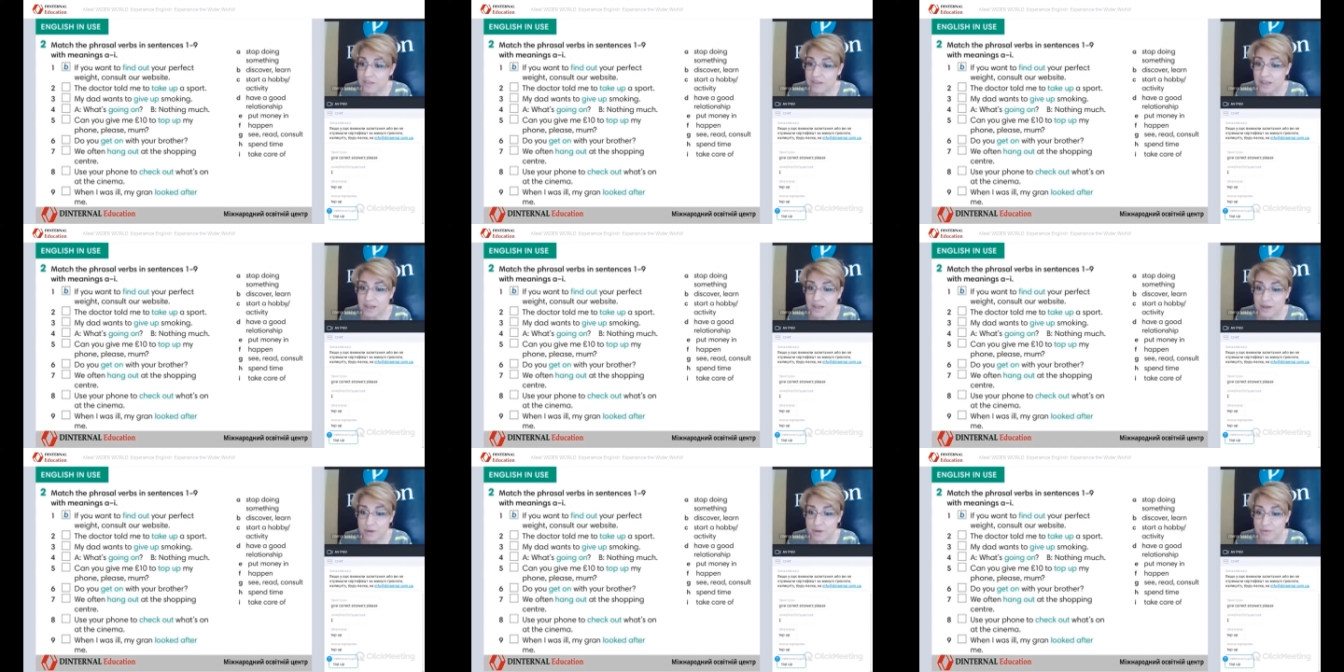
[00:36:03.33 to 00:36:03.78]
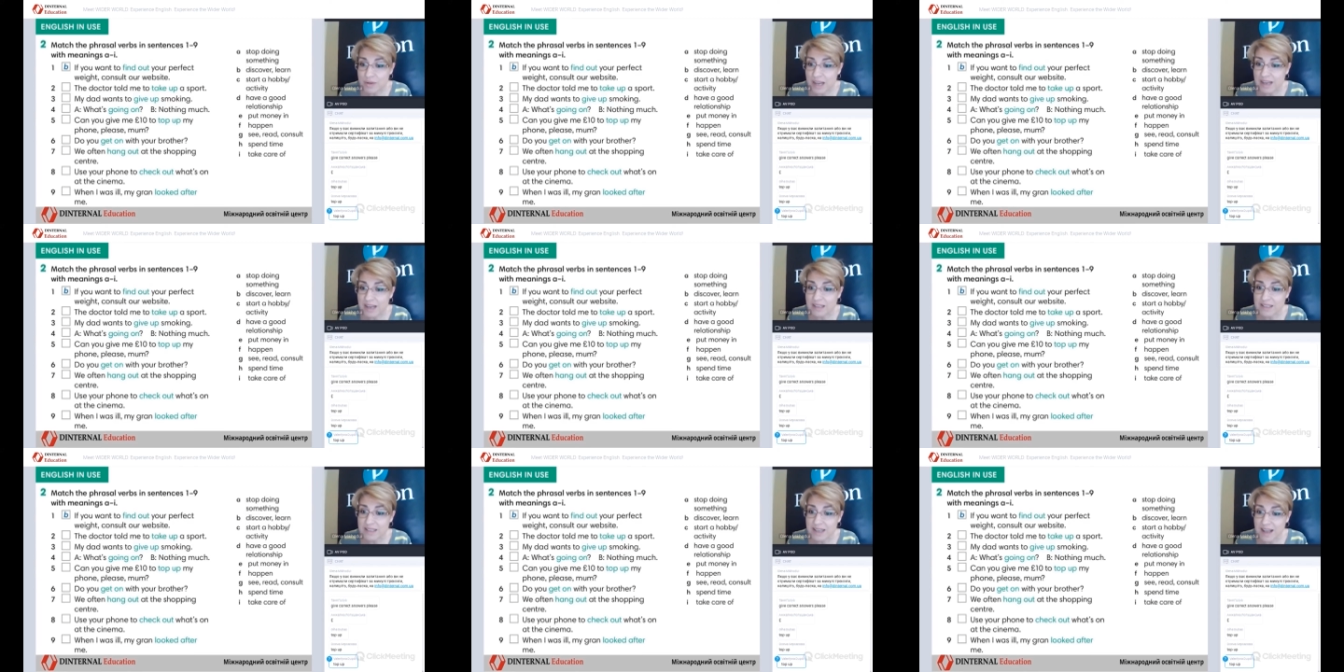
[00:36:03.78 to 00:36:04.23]
the
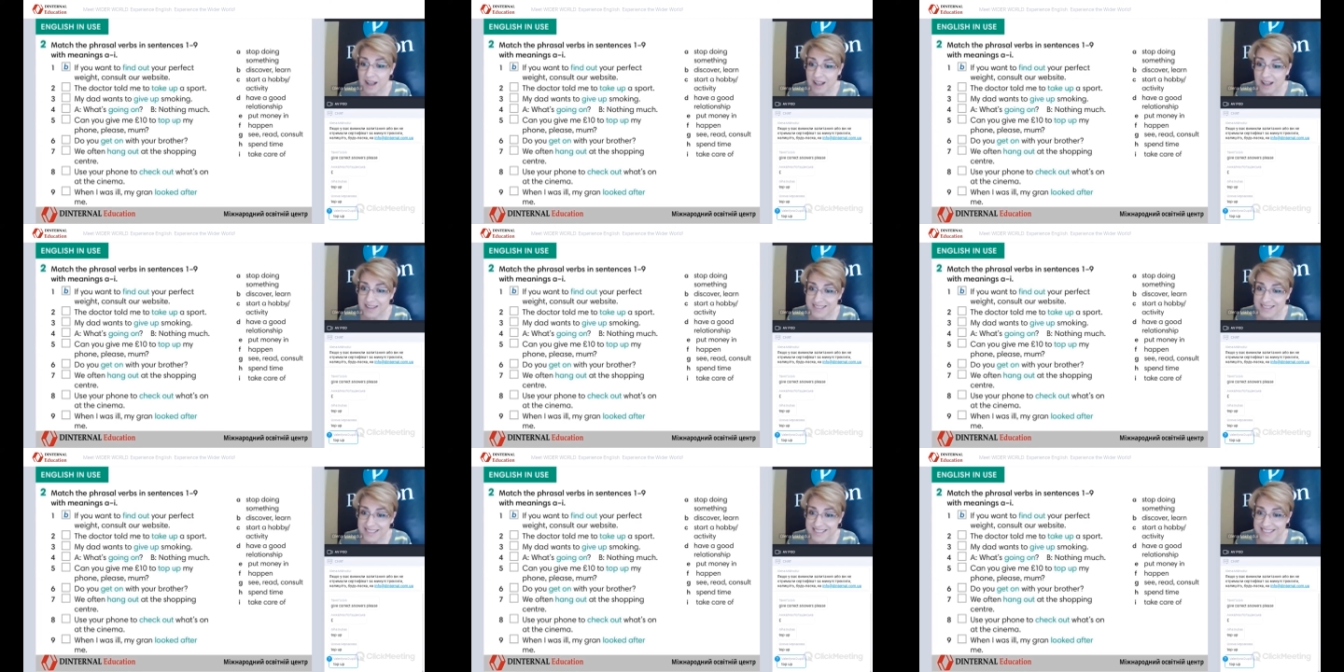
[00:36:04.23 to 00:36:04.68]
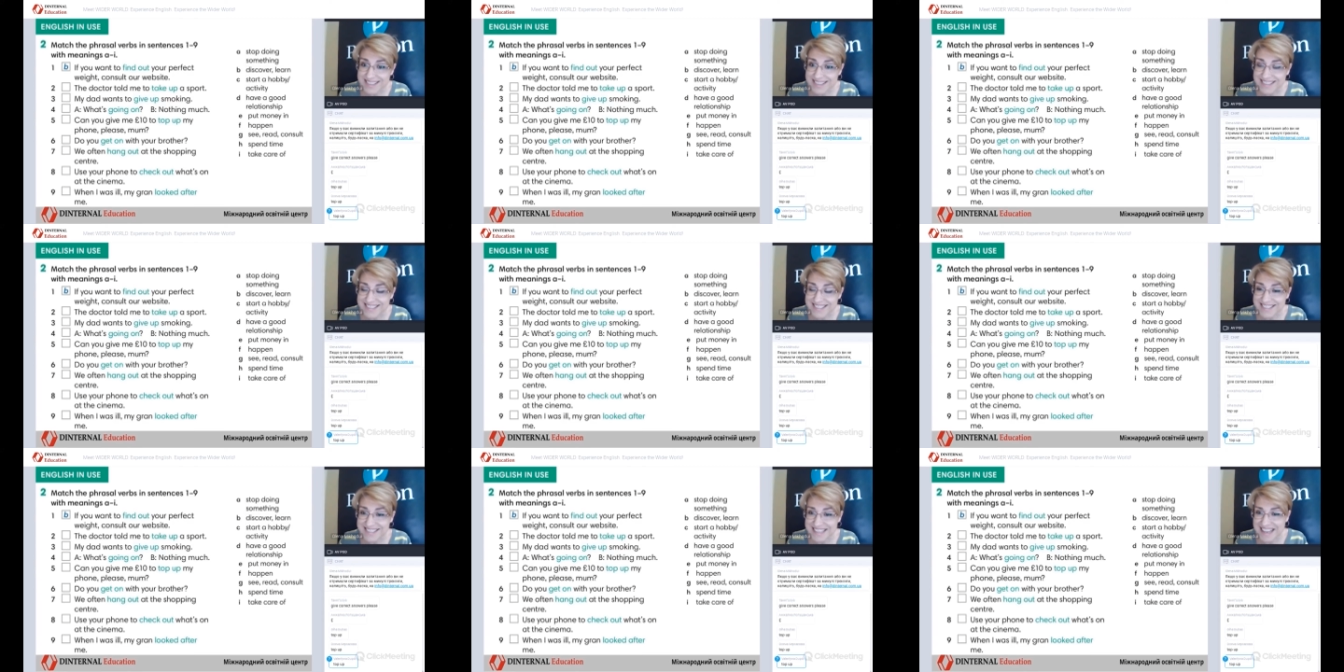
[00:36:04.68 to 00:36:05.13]
correct
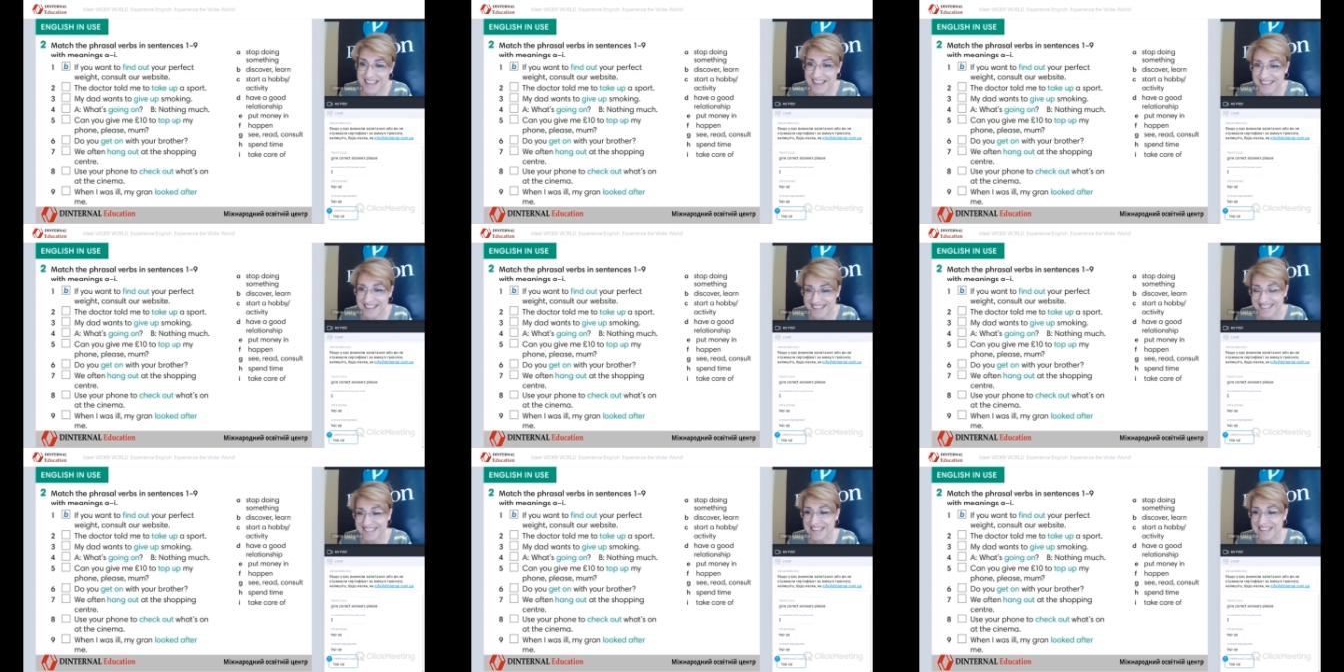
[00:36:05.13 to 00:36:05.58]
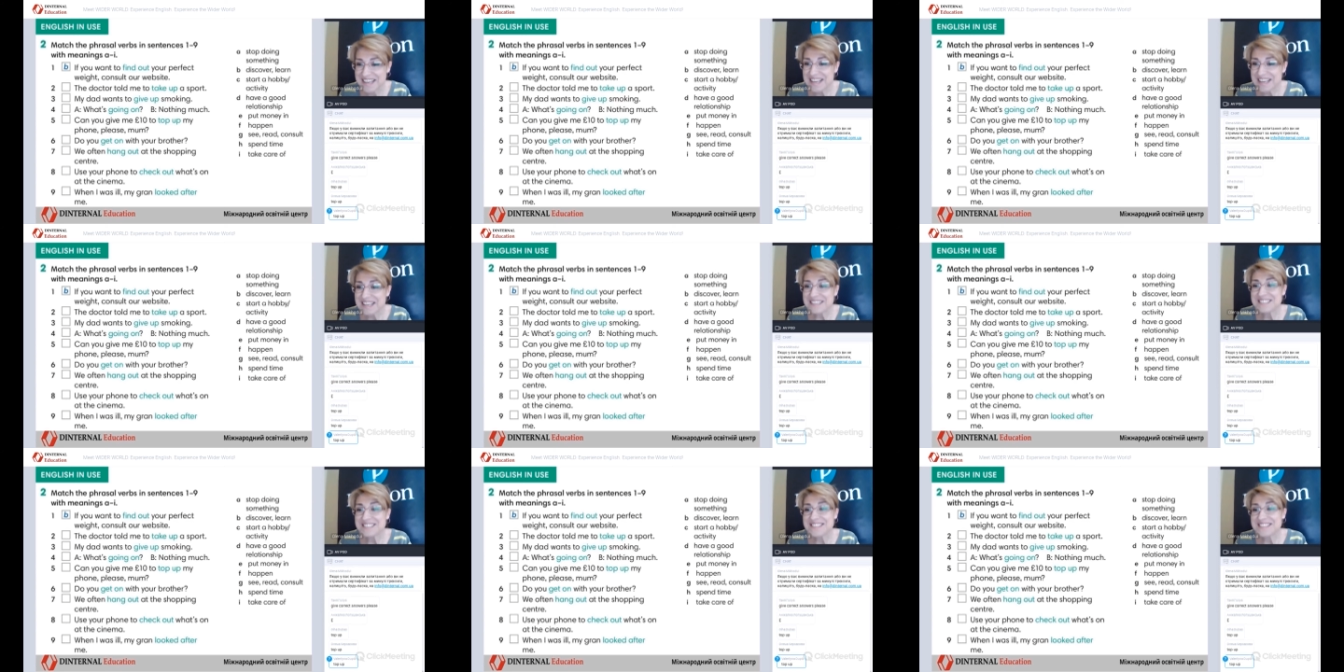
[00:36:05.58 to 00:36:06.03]
answers
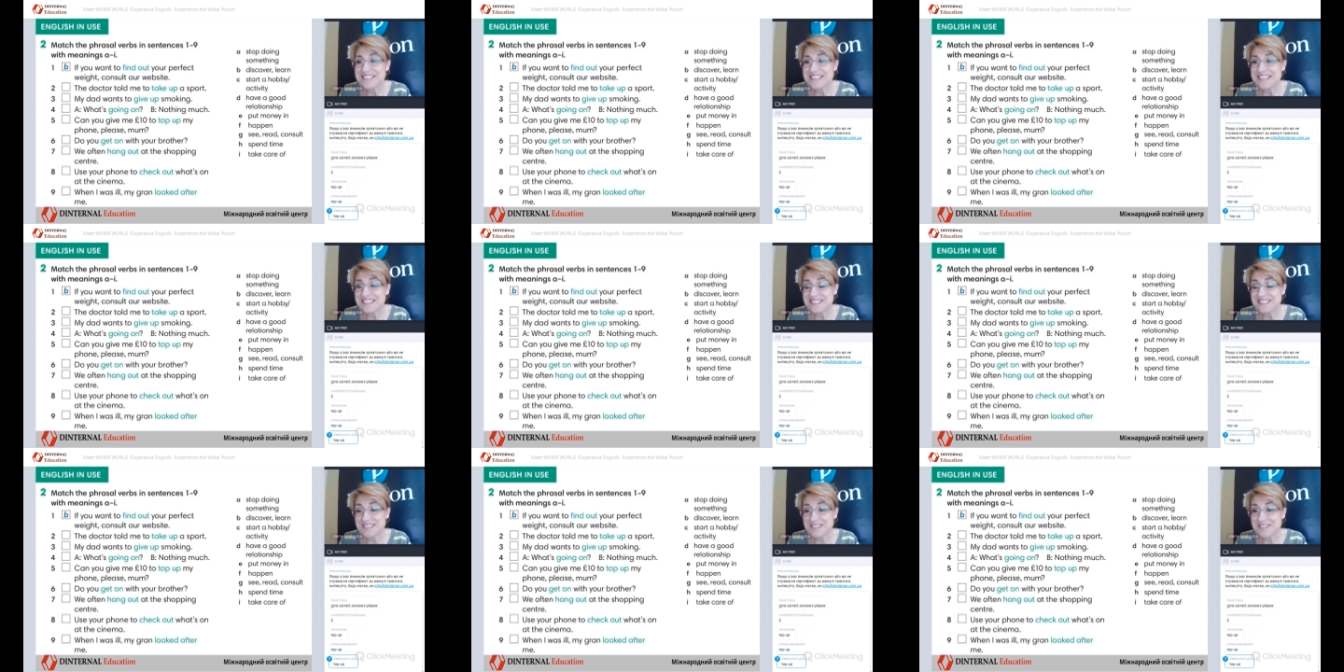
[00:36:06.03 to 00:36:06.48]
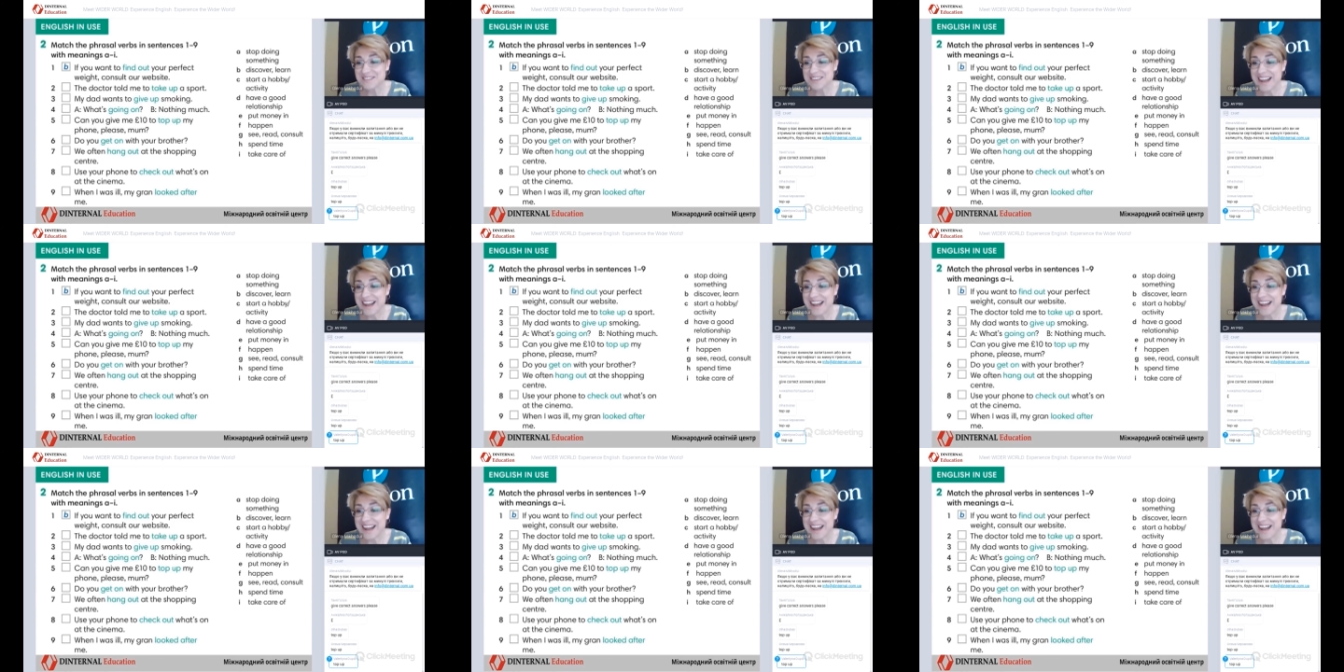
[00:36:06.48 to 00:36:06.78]
to that story.